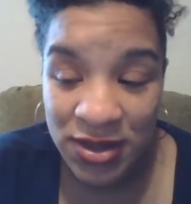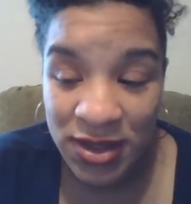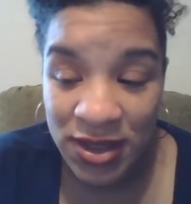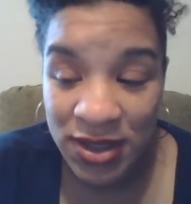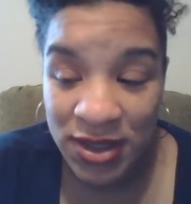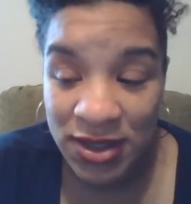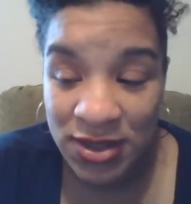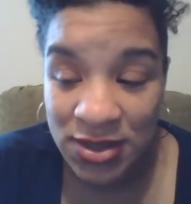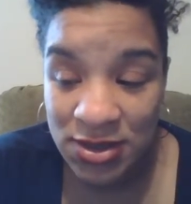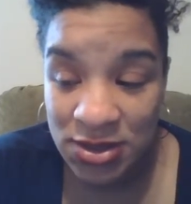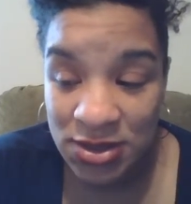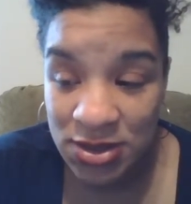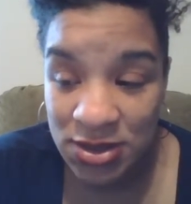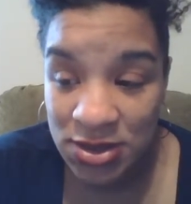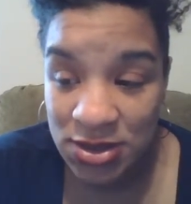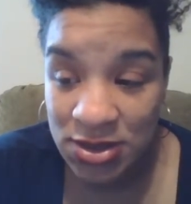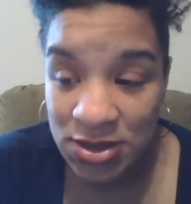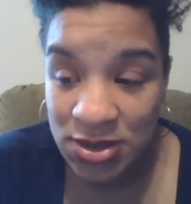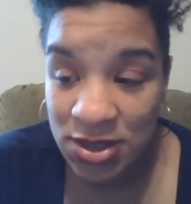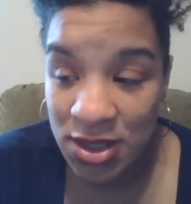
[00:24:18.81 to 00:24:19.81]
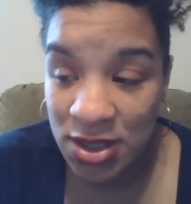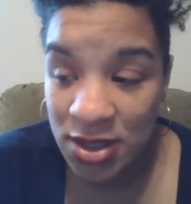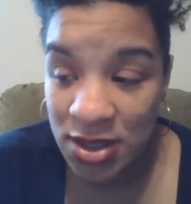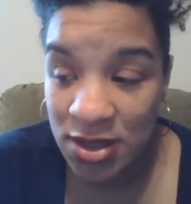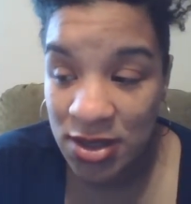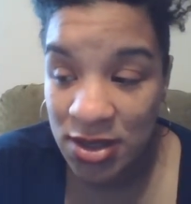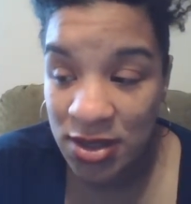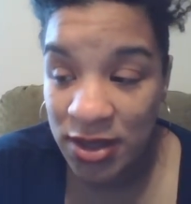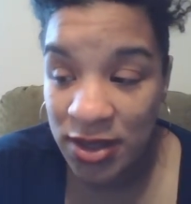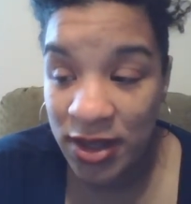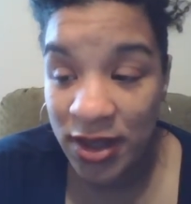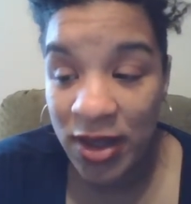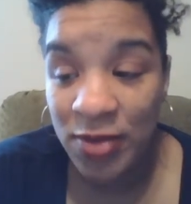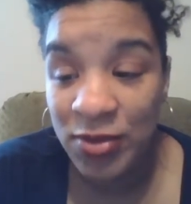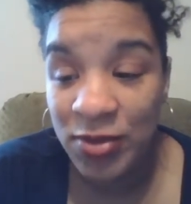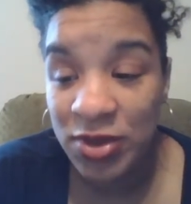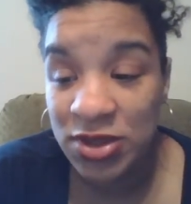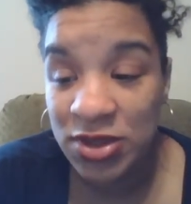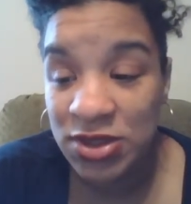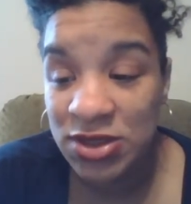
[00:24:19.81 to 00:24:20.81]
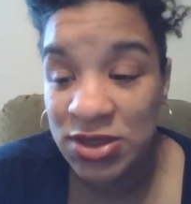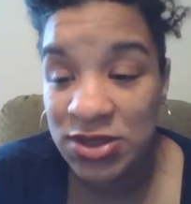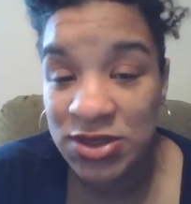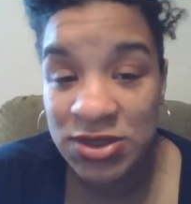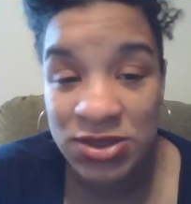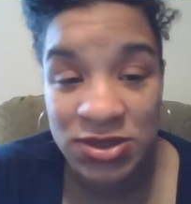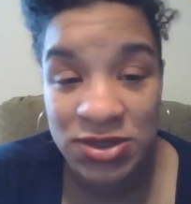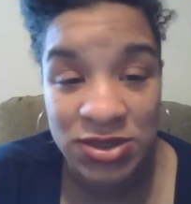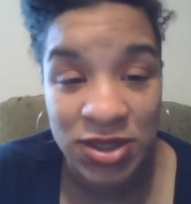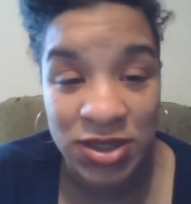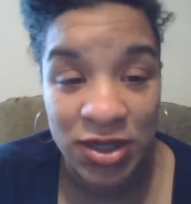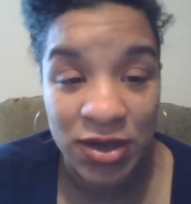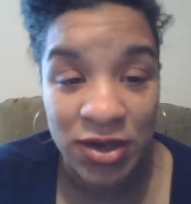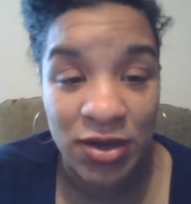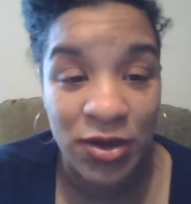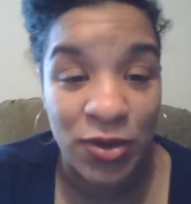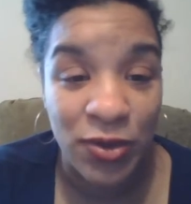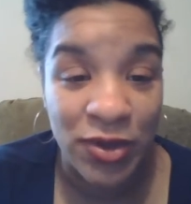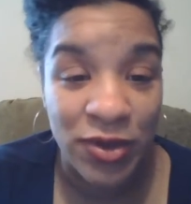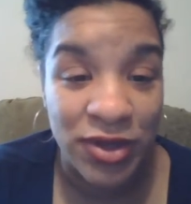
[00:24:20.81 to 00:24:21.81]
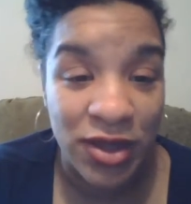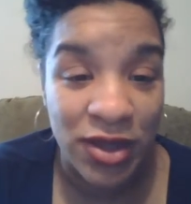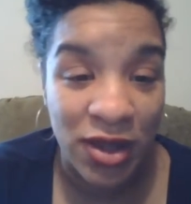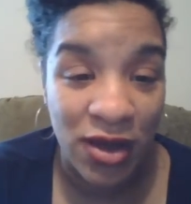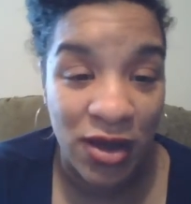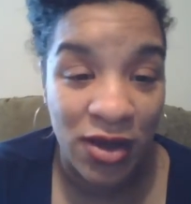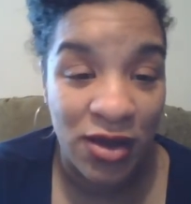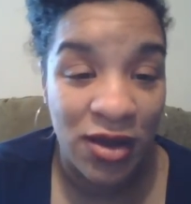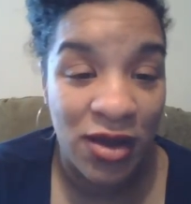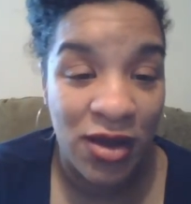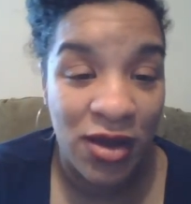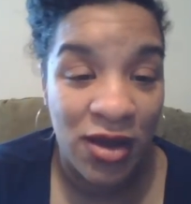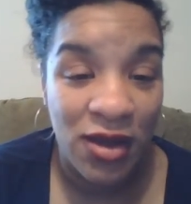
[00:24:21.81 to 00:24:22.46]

And yeah, I'm gonna share her with y'all.